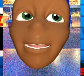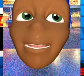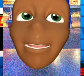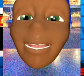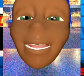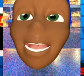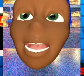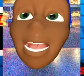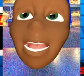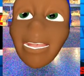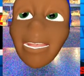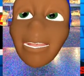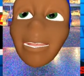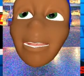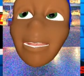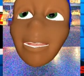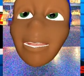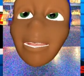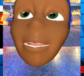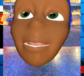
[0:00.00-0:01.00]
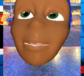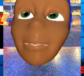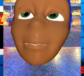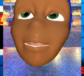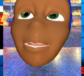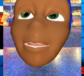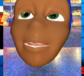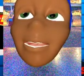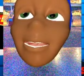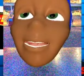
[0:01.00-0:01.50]
that
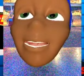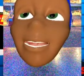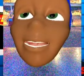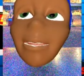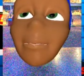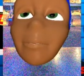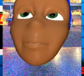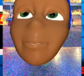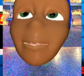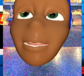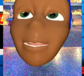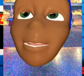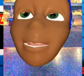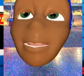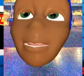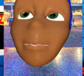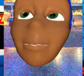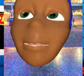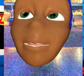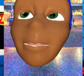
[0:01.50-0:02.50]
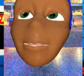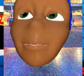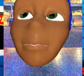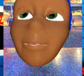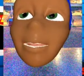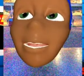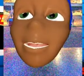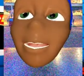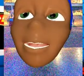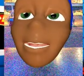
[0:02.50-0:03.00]
where it should be. Well,
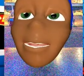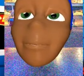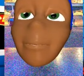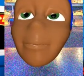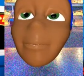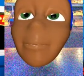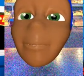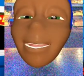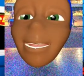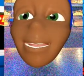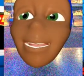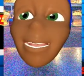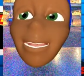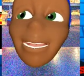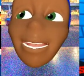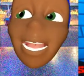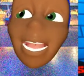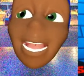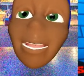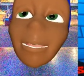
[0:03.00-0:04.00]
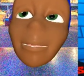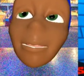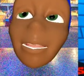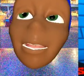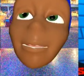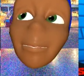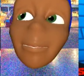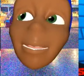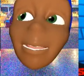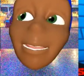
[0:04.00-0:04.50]
we'll place it not quite
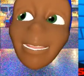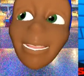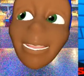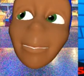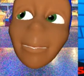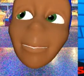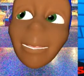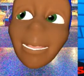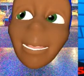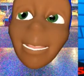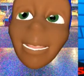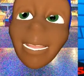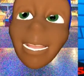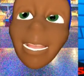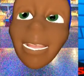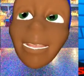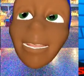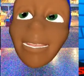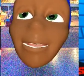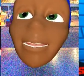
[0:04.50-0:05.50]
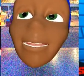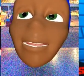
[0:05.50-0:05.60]
where it should be yet.